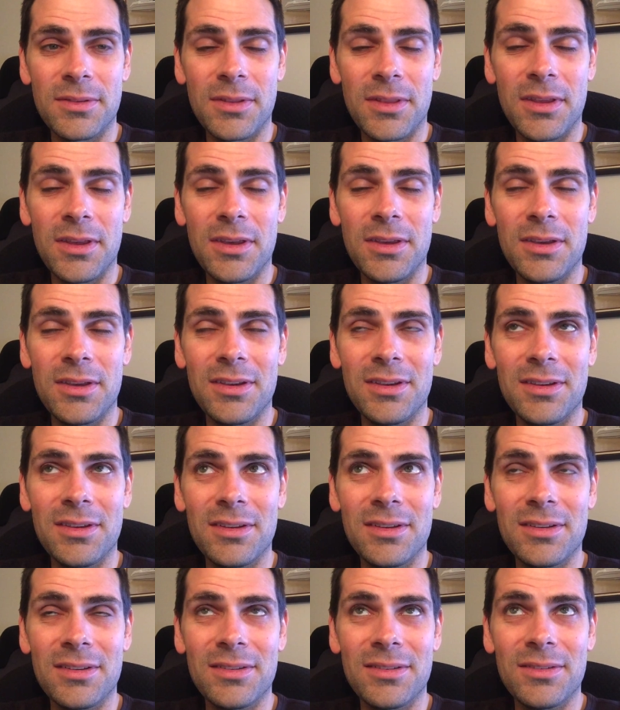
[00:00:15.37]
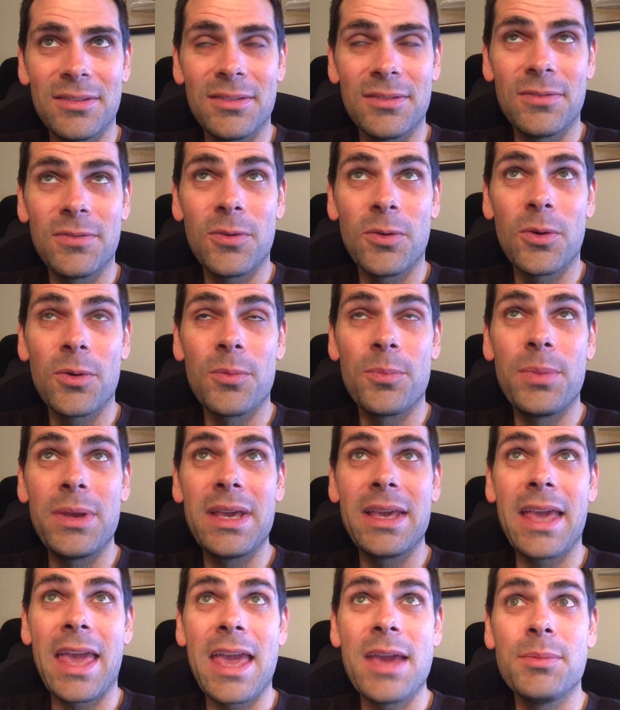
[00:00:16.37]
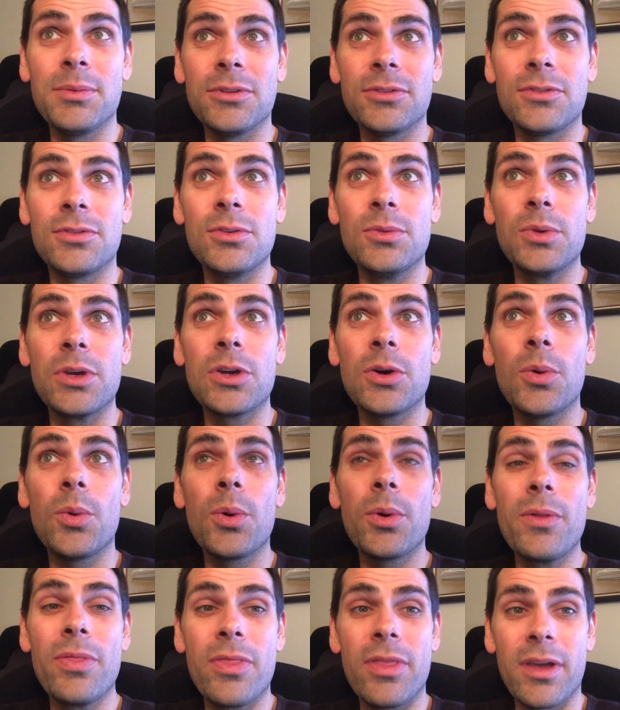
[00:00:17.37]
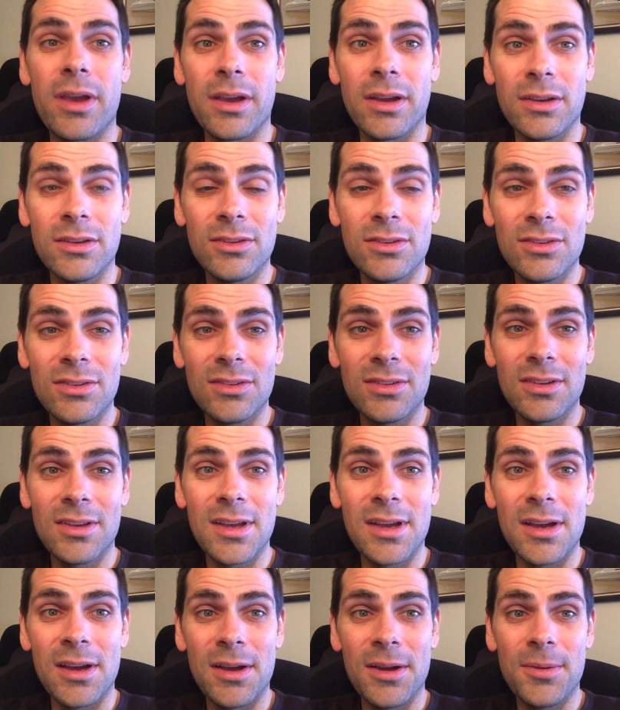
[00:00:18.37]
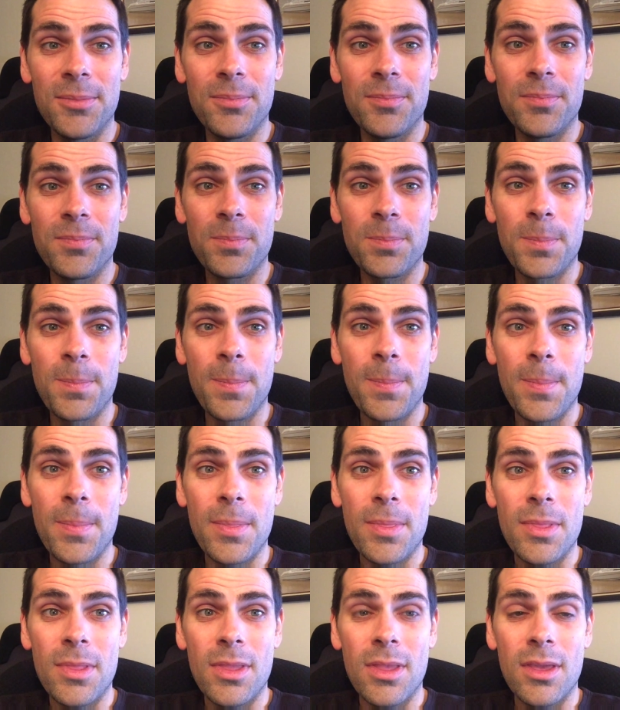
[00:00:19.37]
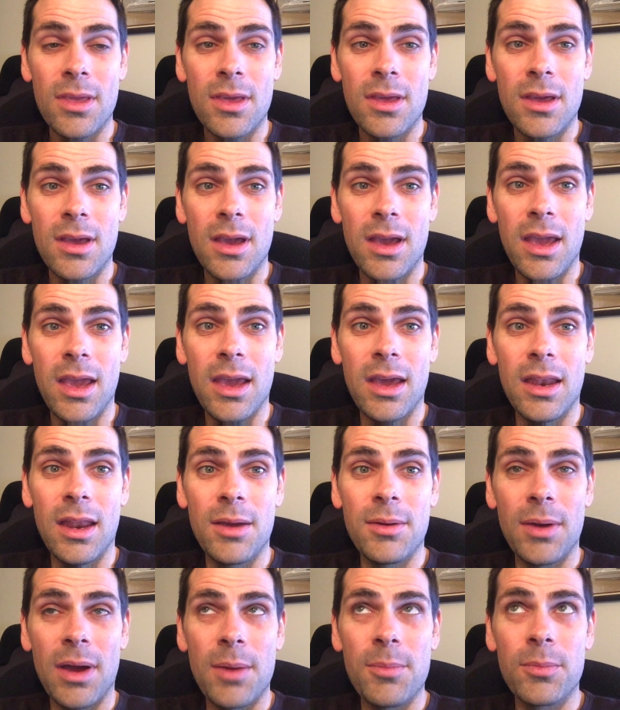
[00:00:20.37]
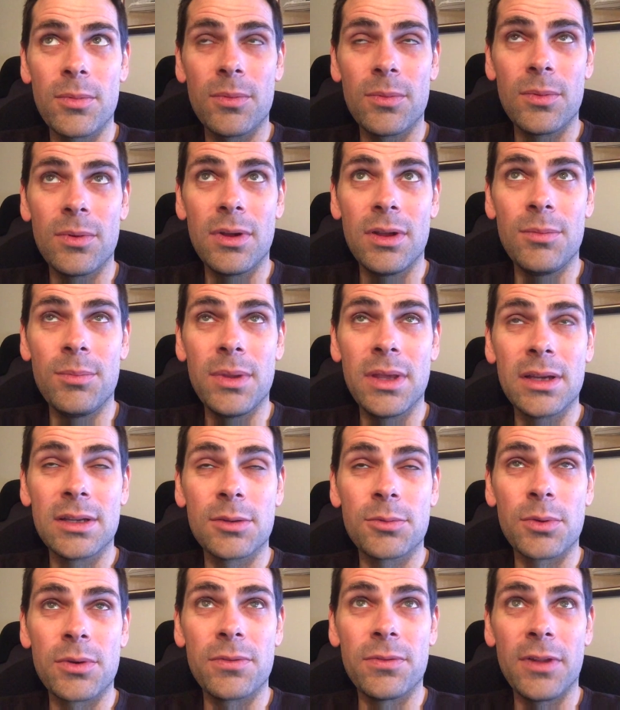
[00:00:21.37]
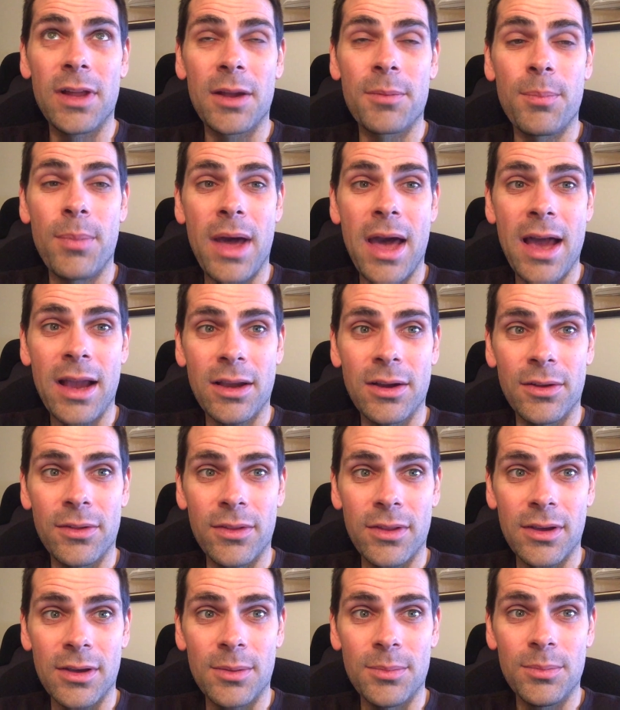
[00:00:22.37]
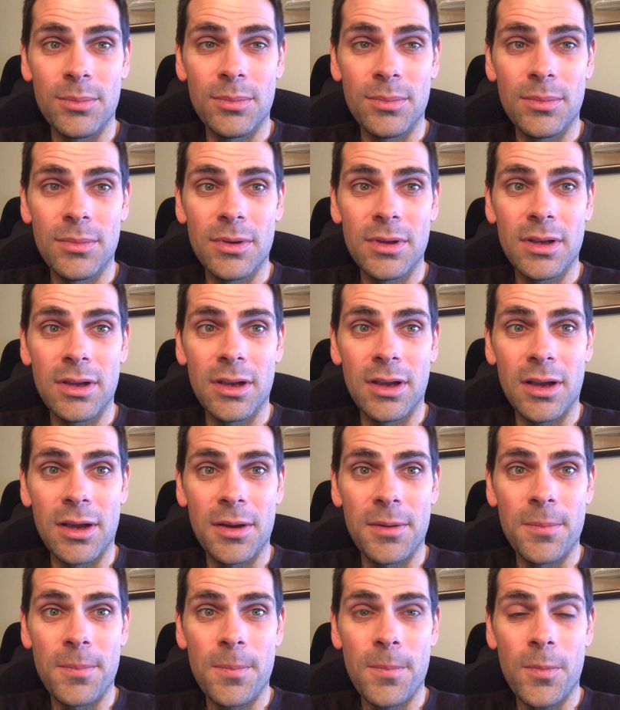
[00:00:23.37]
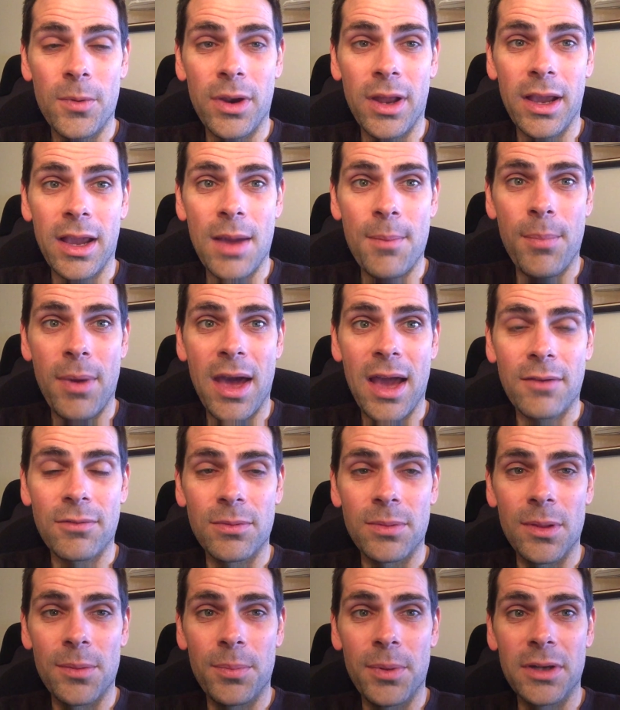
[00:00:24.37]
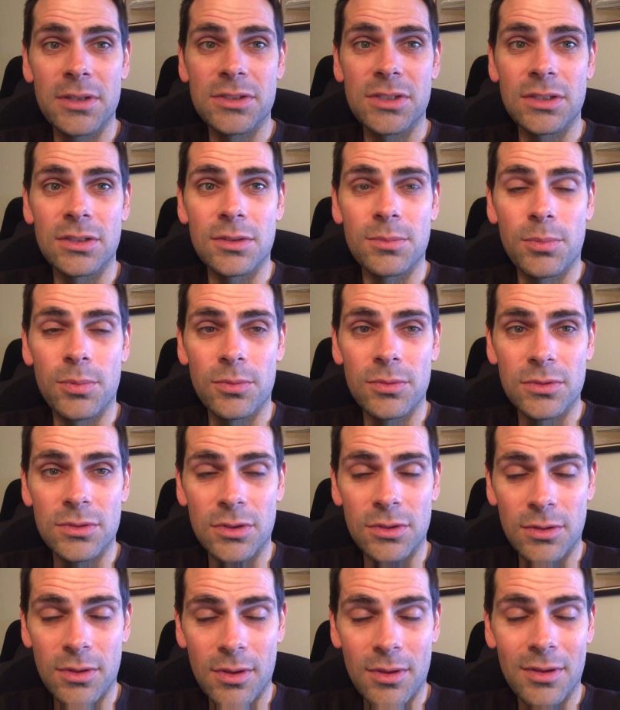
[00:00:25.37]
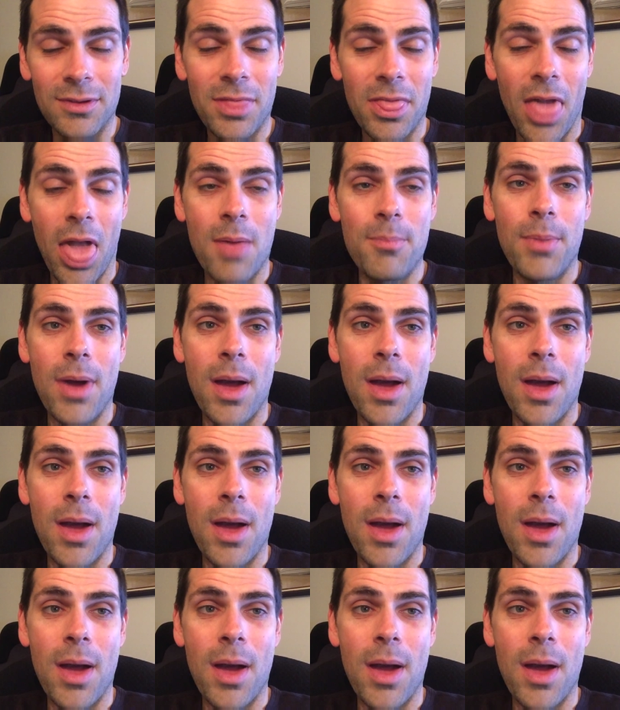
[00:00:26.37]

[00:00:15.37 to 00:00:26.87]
the for being able to record things um, and I, am and be able to reflect back on them. Um, when I got back from the punching, de- de- blah,